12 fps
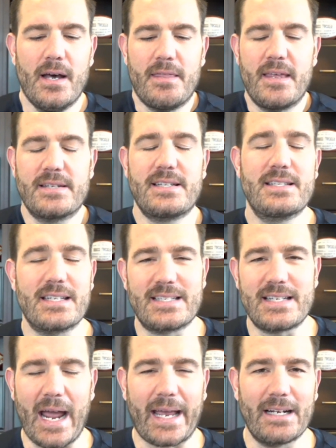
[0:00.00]
This is the
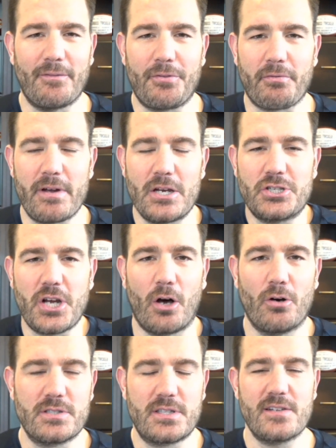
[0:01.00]
second of three
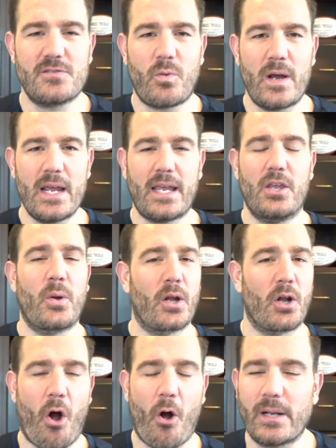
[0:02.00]
shows this week. You
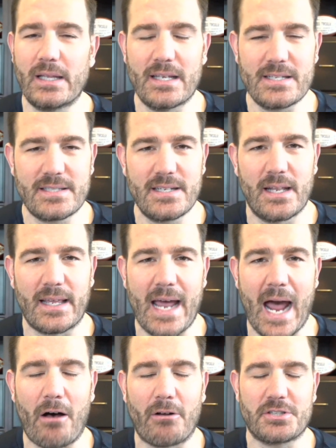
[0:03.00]
can already listen to the
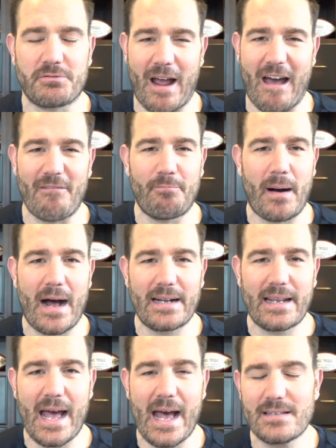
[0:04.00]
College Draft
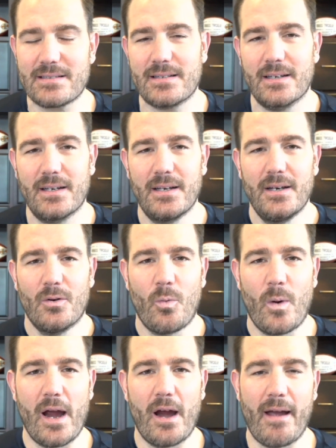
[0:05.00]
Podcast,
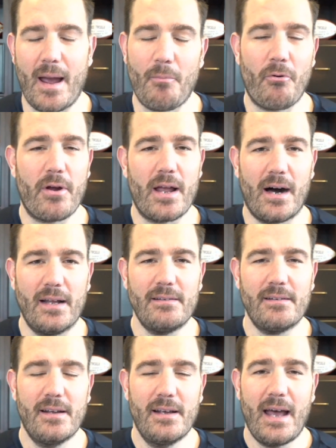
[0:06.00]
where Emory
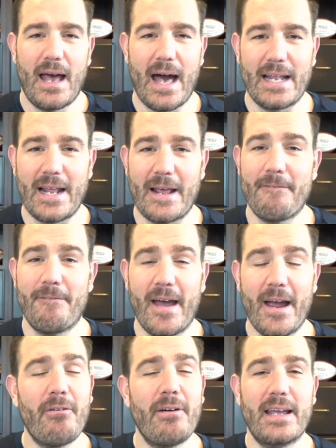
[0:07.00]
Hunt had a
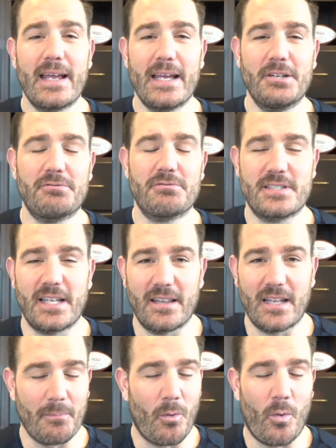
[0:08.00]
very interesting
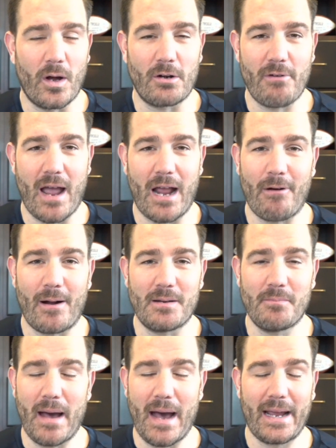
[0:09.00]
number one ranked
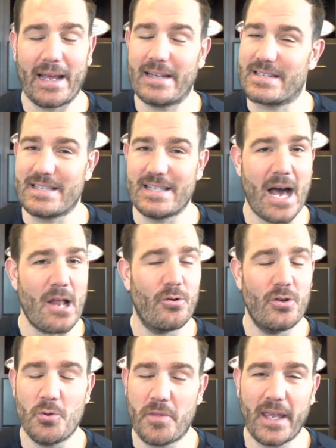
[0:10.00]
running back. It's not who
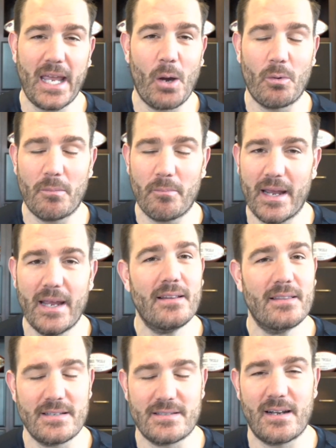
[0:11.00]
you think it would be.
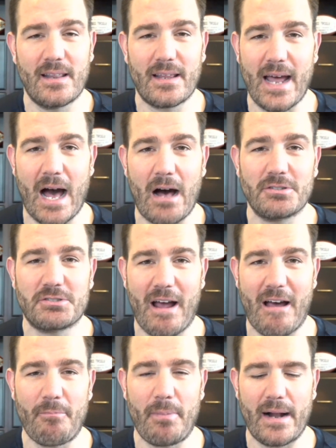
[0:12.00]
Listen to the College
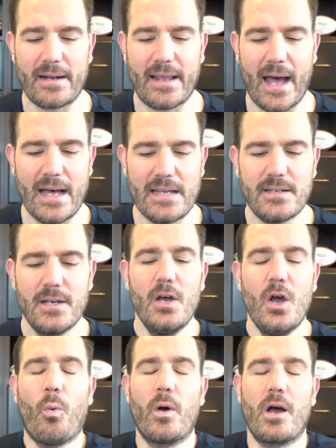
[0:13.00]
Draft Podcast.
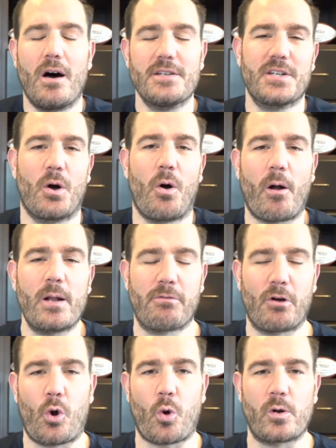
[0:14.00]
We also already
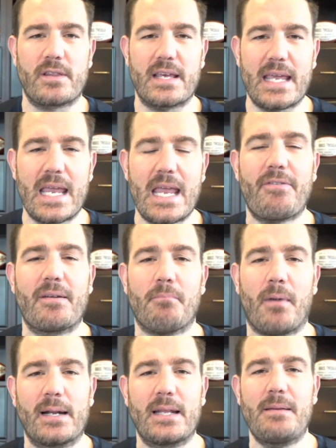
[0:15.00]
recorded the Even
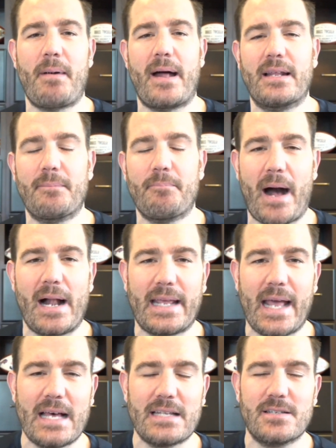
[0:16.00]
Money Betting
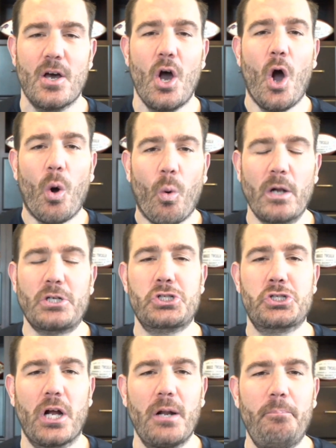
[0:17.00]
Podcast, which
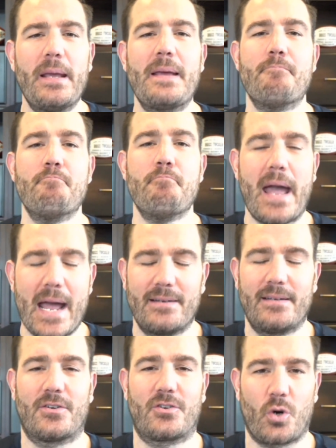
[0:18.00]
should be
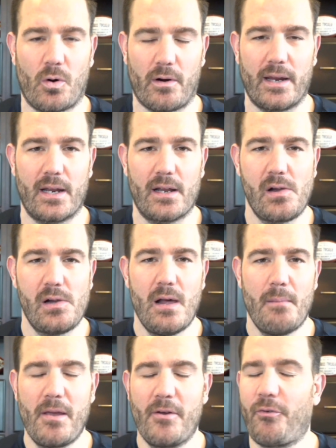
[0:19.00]
mandatory
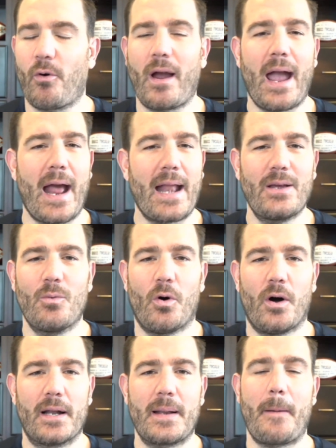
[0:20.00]
before
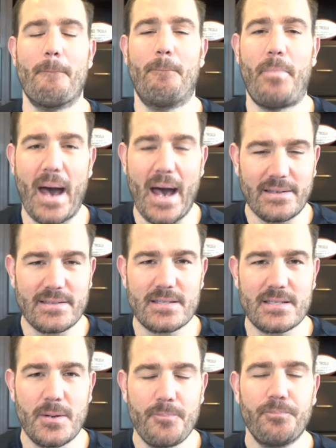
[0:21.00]
anyone bets